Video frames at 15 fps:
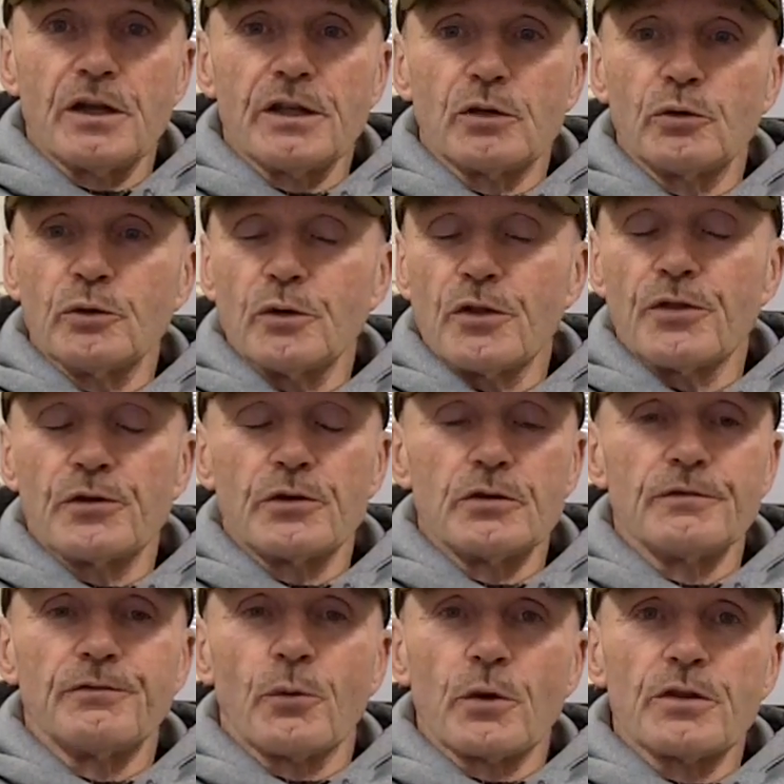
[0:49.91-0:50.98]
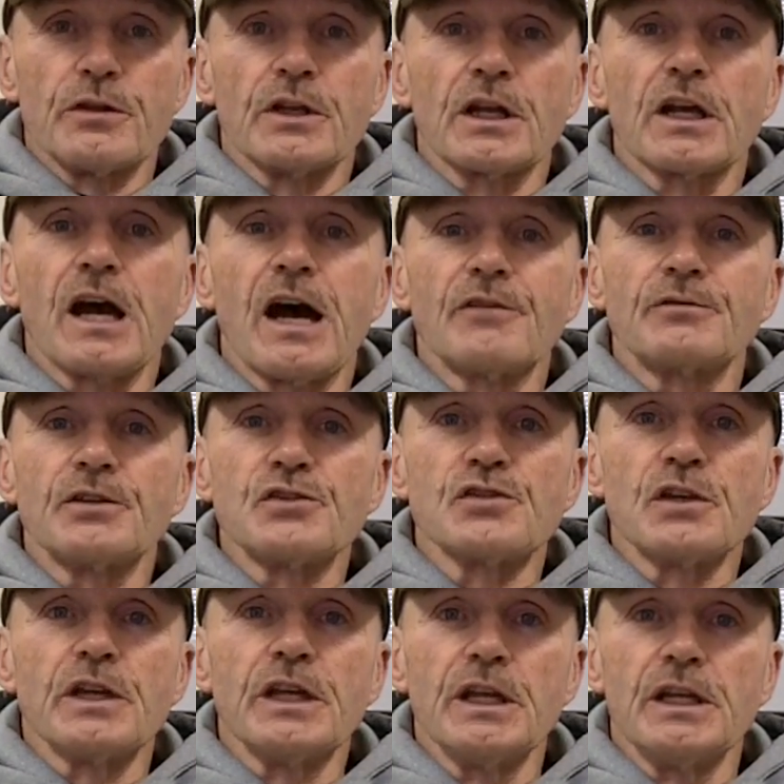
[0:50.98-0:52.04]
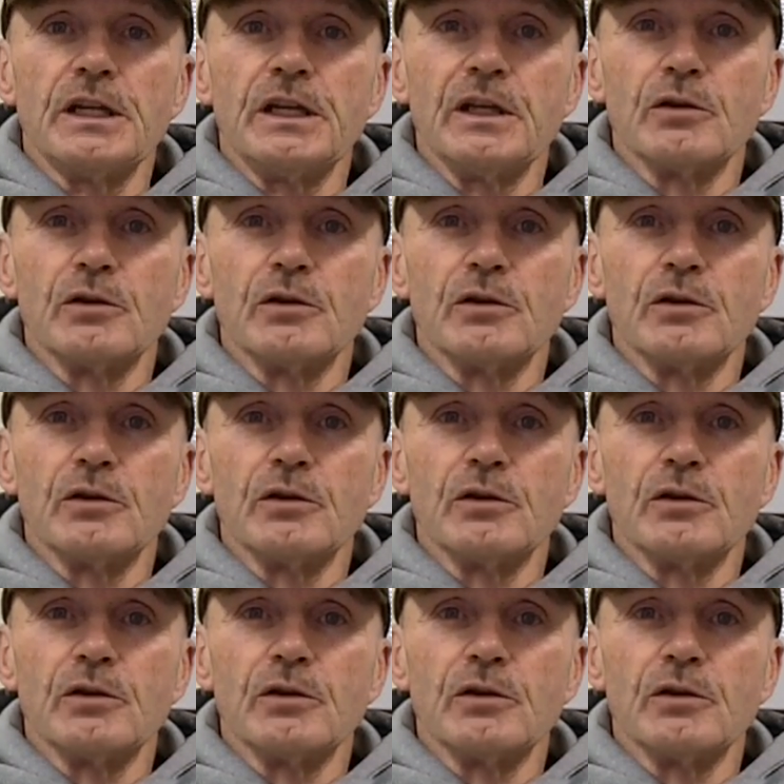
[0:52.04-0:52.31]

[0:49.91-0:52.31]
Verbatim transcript: I think we were third or fourth in the conference in hitting,